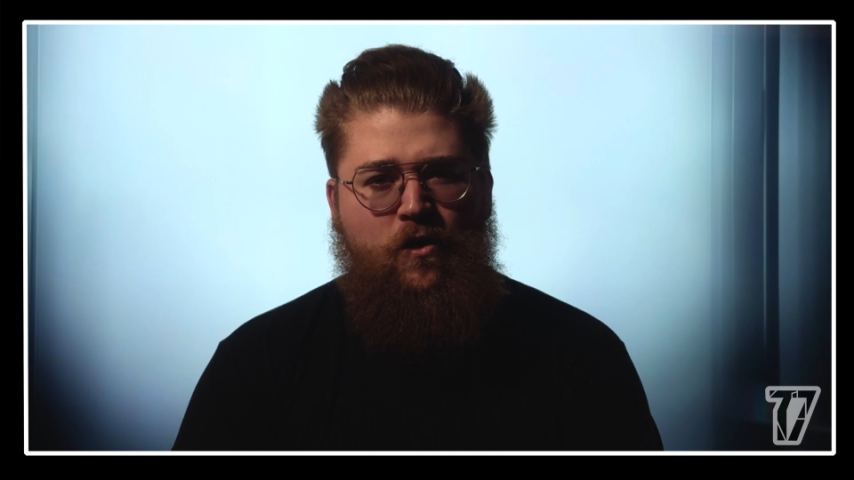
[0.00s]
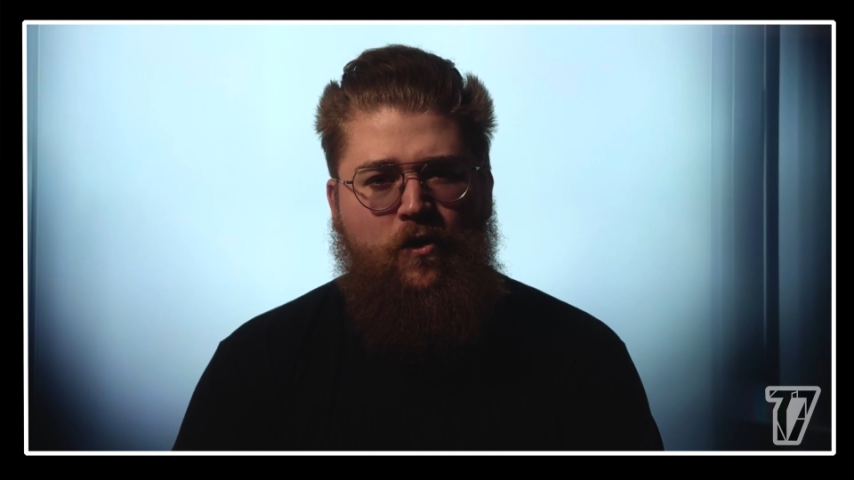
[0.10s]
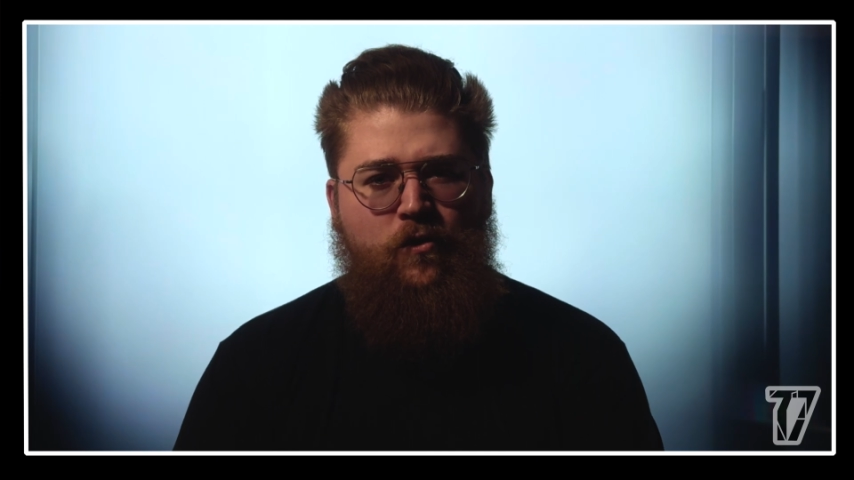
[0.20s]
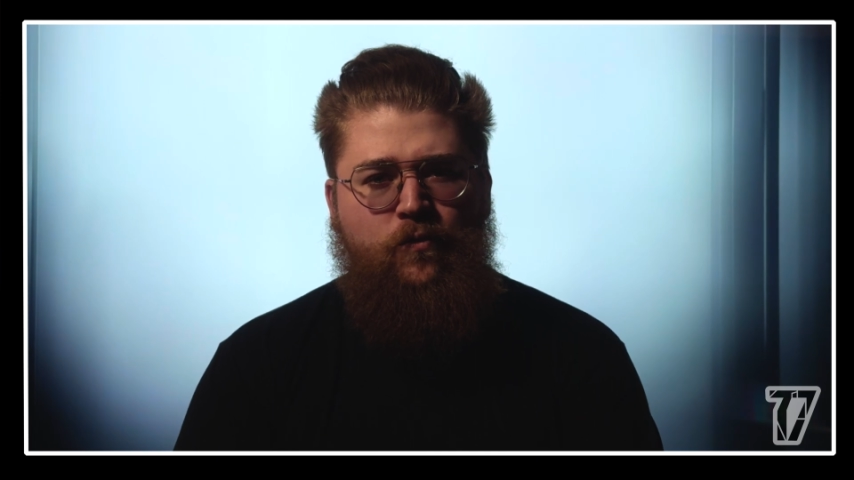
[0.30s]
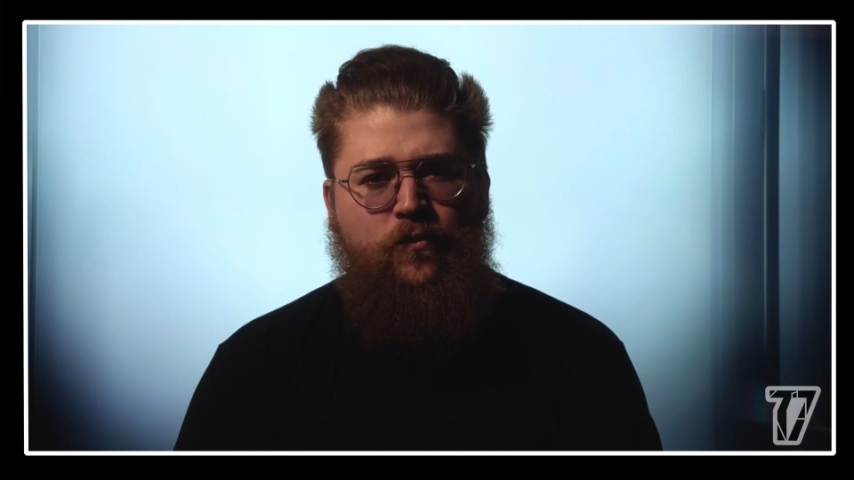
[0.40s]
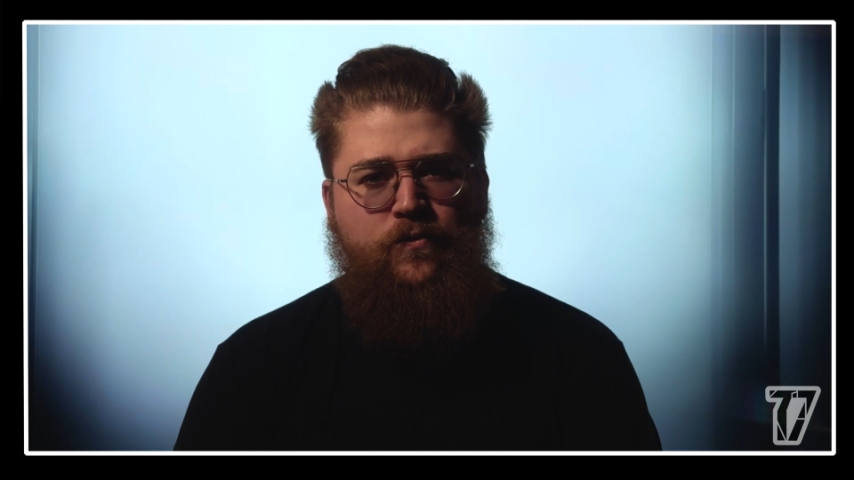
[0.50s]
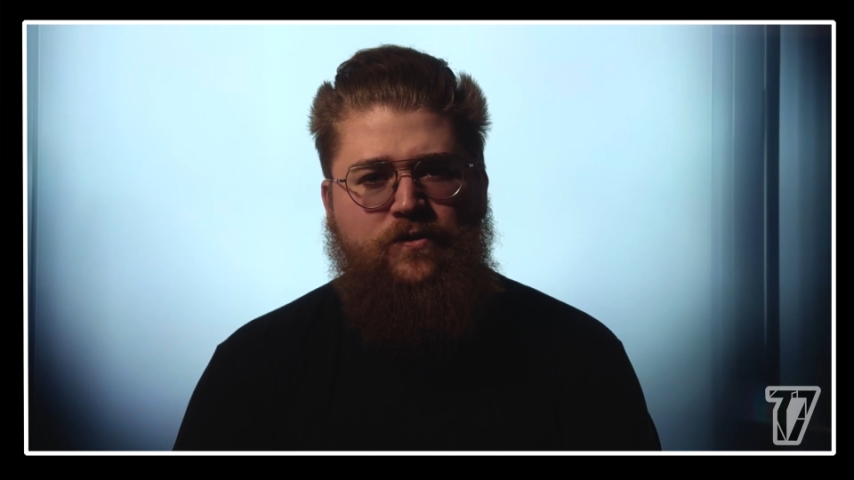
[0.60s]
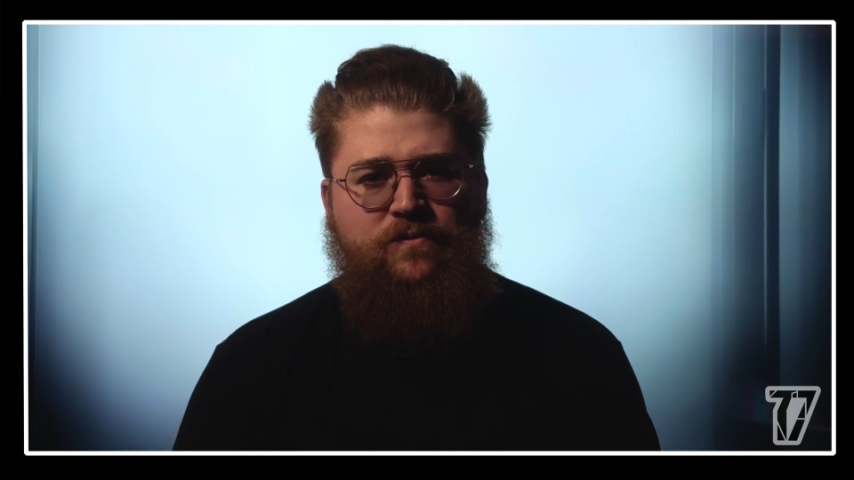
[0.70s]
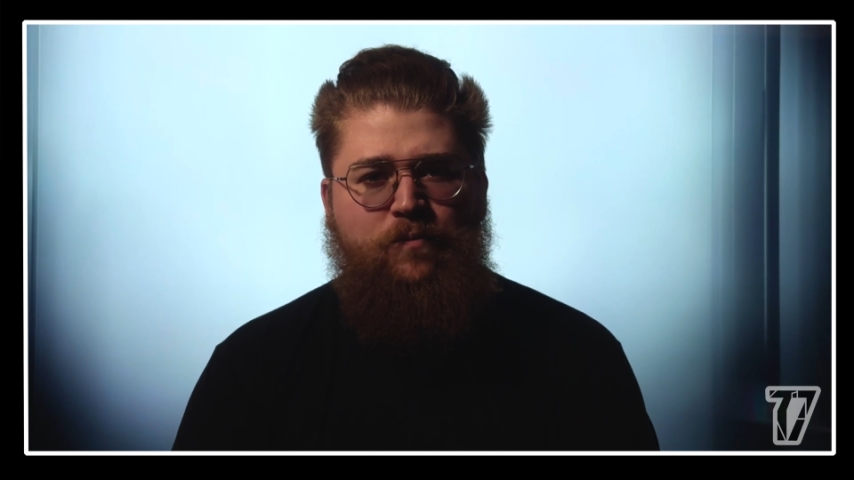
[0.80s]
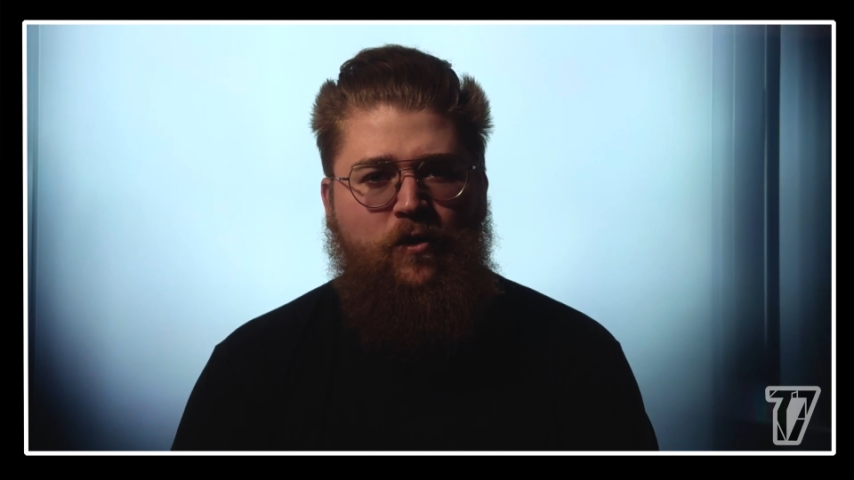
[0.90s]
Through
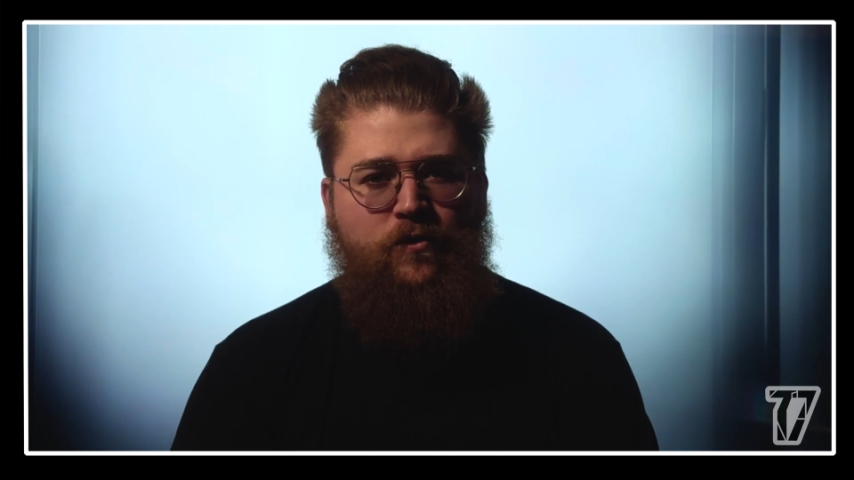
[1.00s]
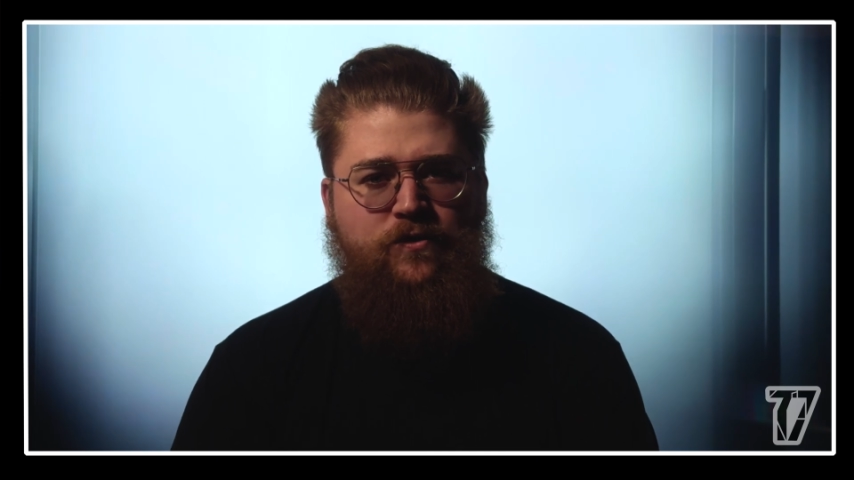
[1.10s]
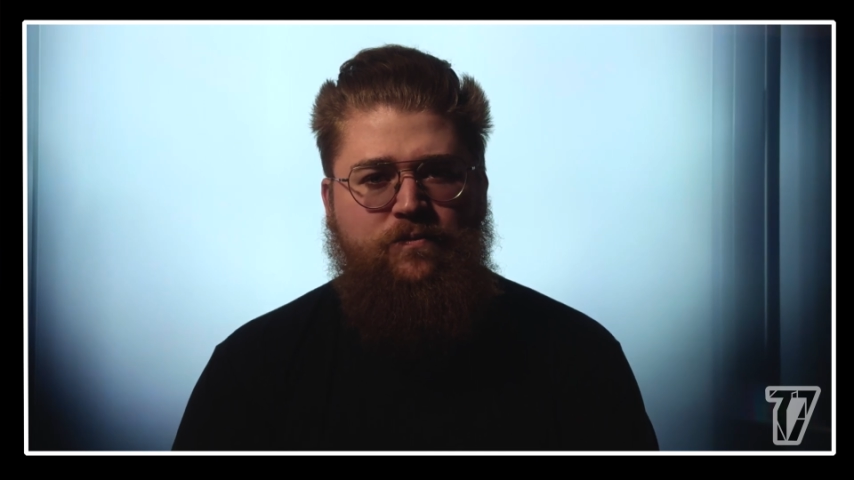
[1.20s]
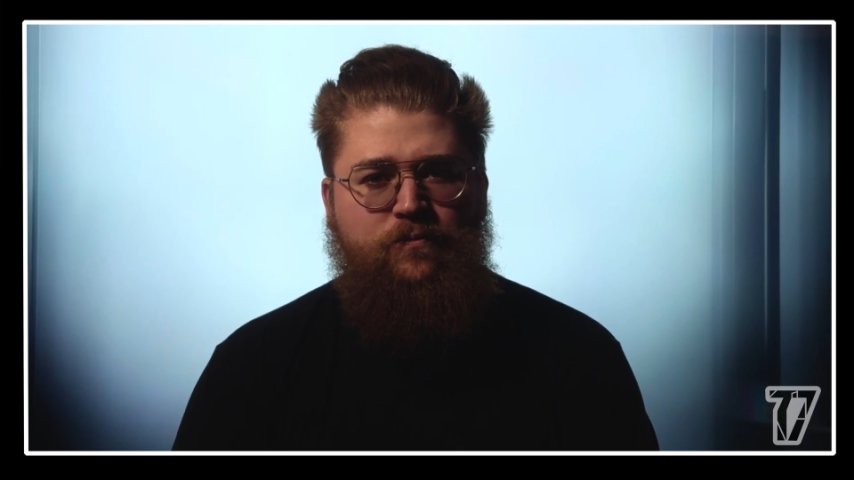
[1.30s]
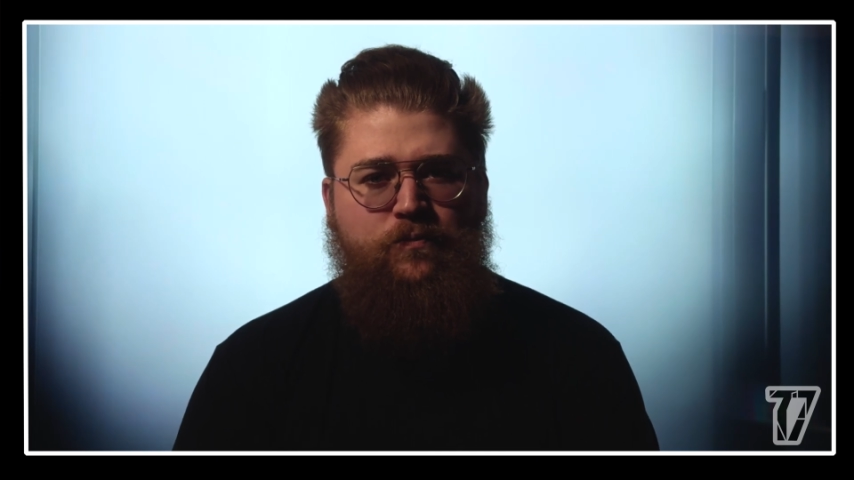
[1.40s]
sparse,